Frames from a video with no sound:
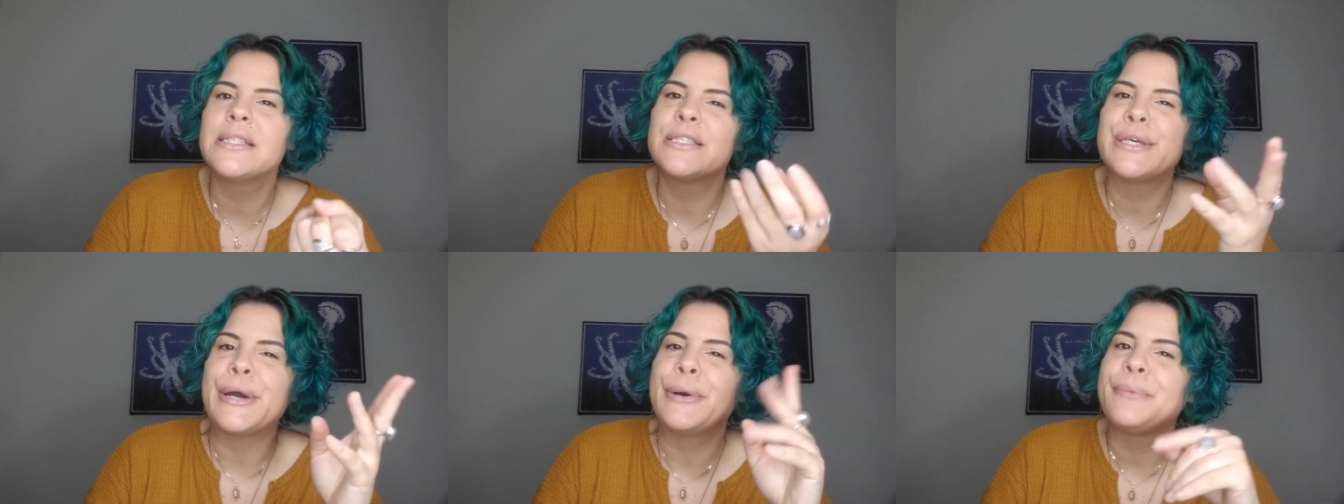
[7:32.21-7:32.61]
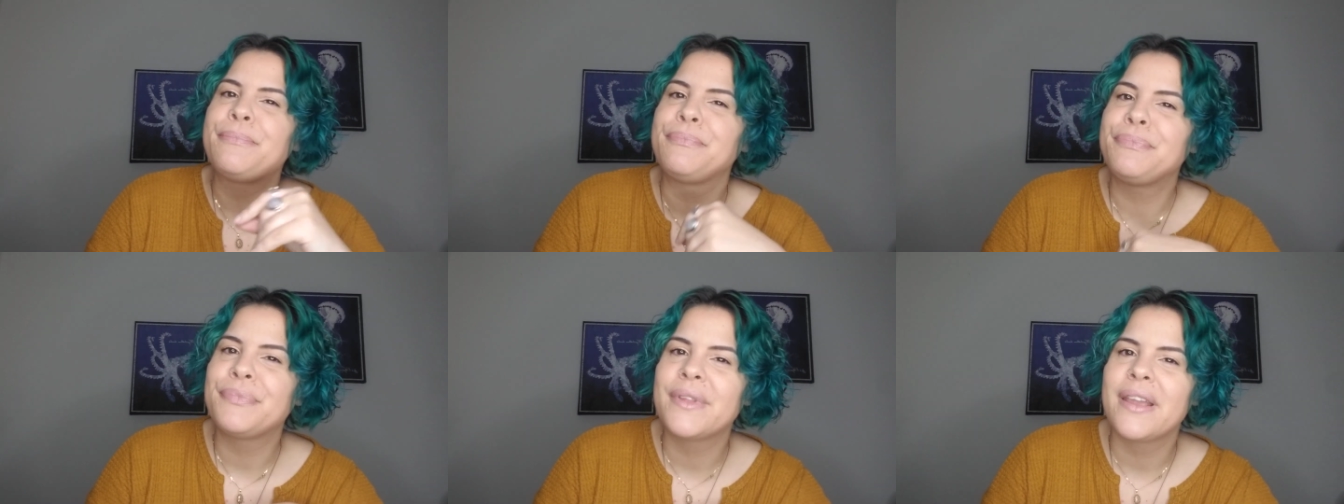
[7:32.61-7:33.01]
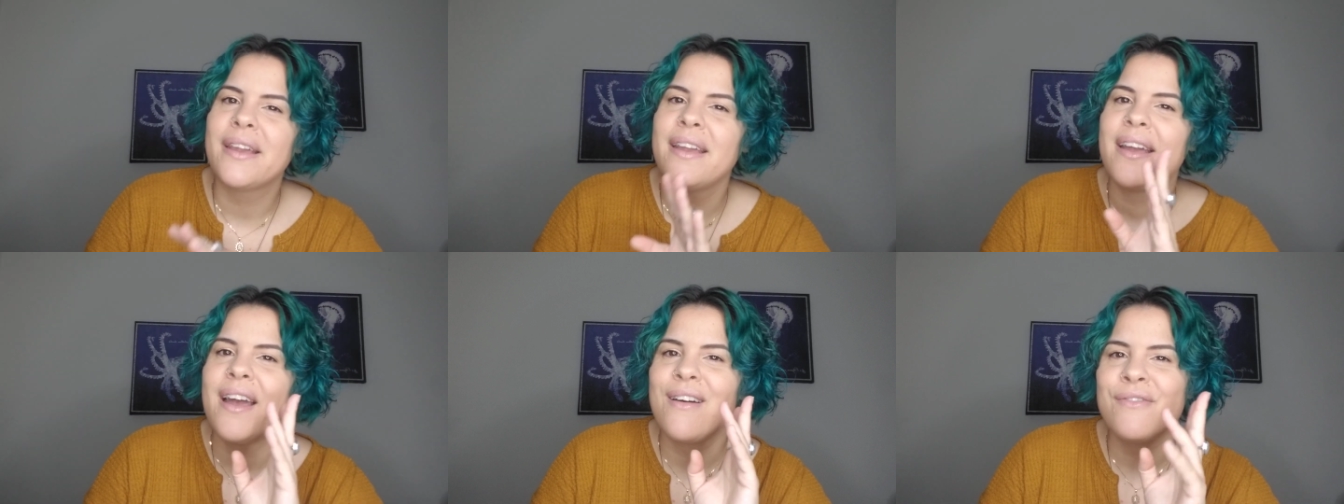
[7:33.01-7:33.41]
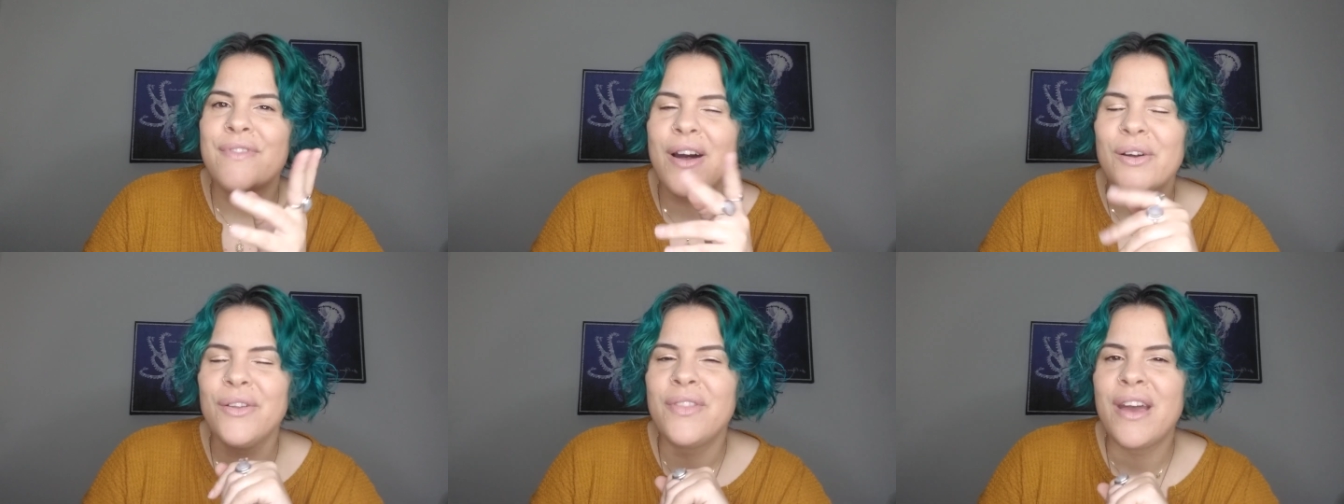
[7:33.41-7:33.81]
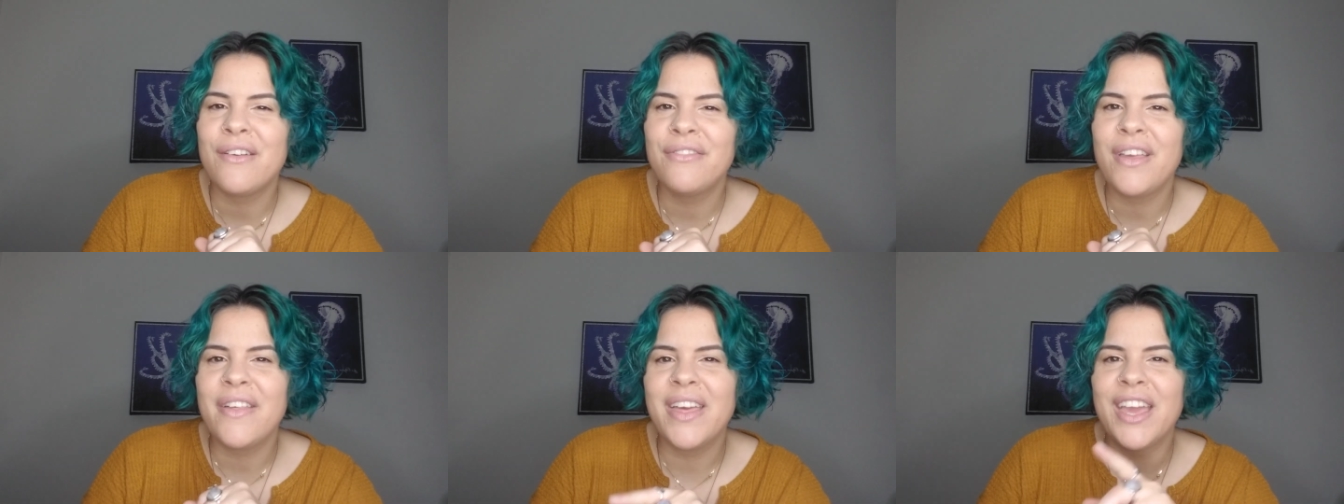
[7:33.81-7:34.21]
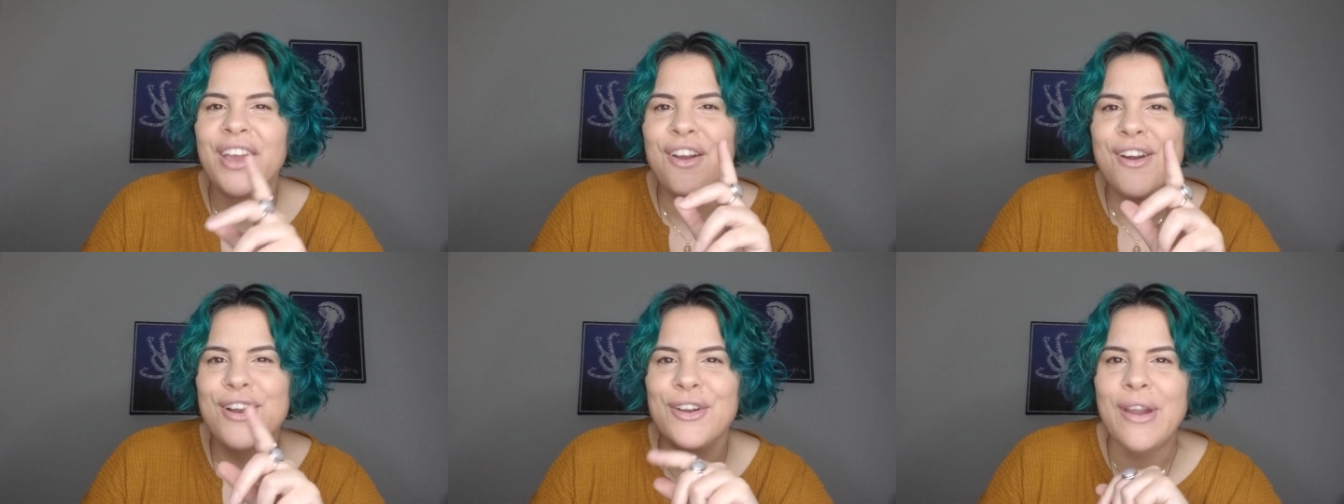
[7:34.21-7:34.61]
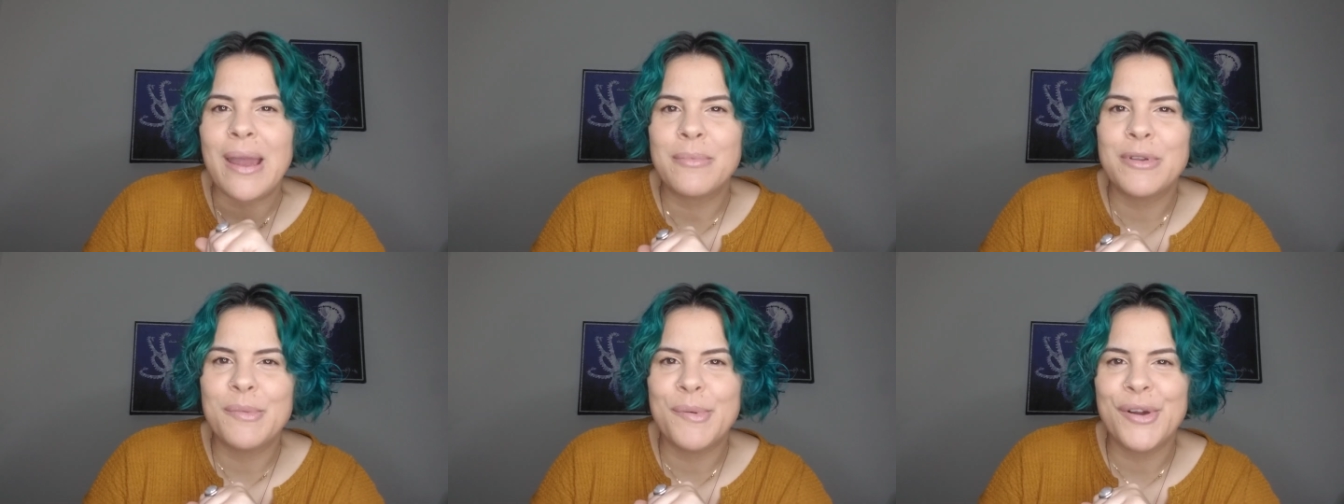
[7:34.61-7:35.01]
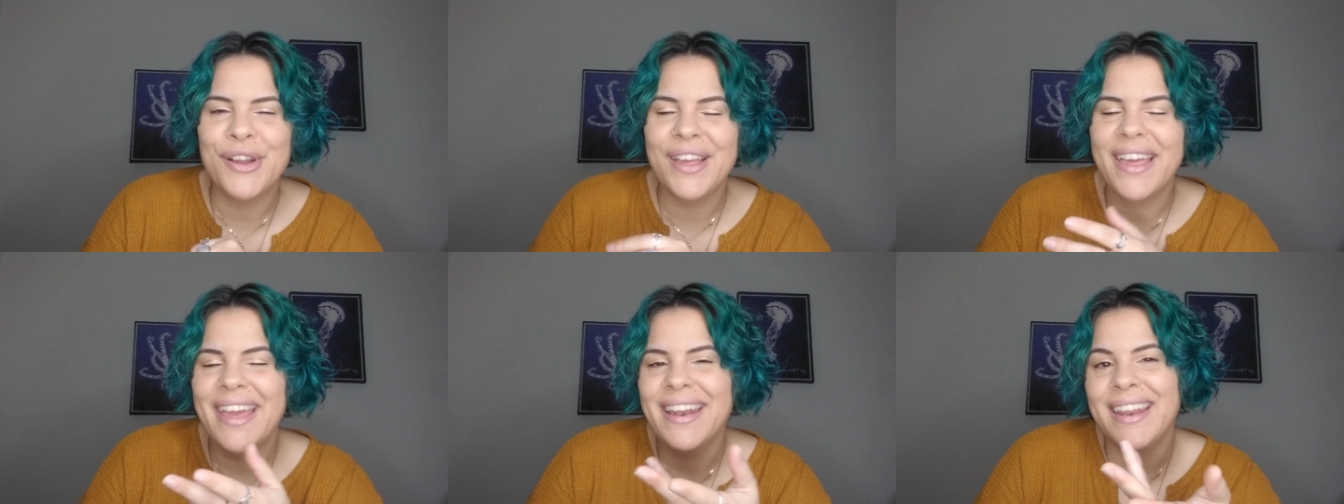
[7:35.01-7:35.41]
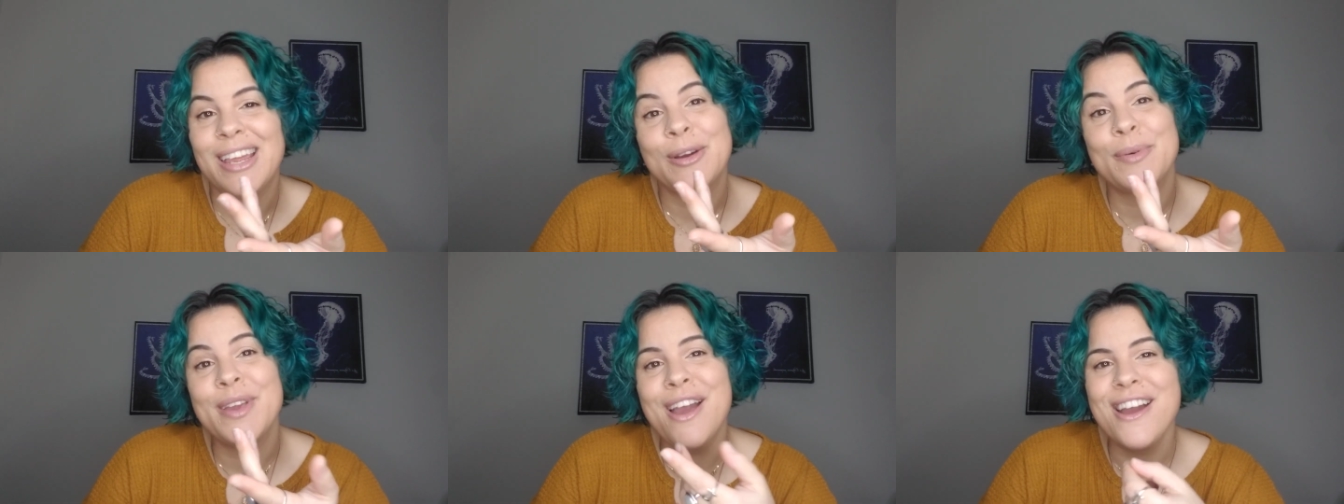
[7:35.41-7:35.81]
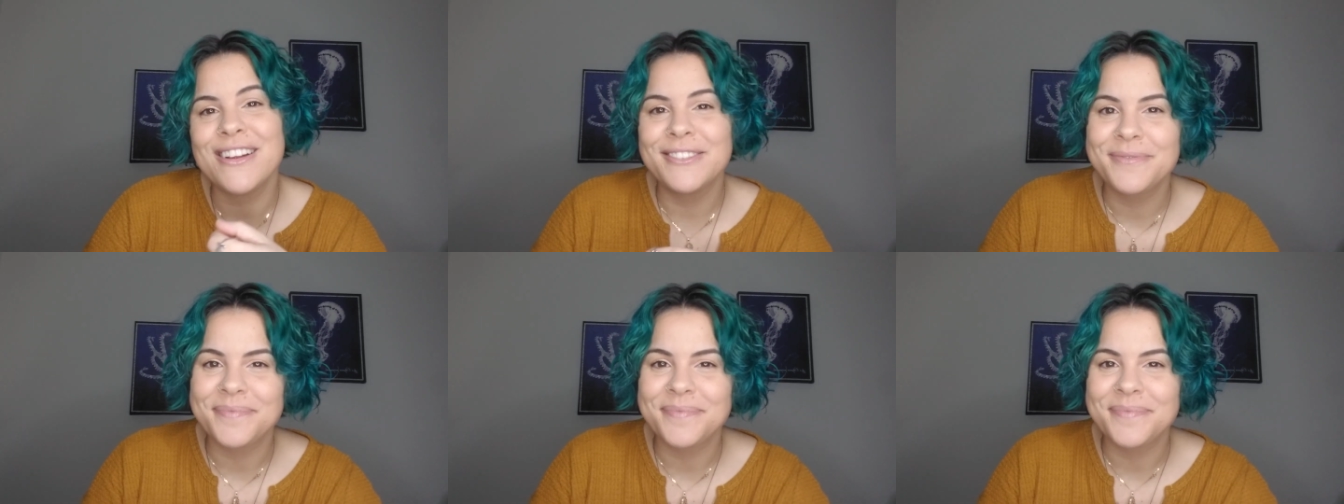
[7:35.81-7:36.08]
So followed that feeling, grabbed a book, and here we are.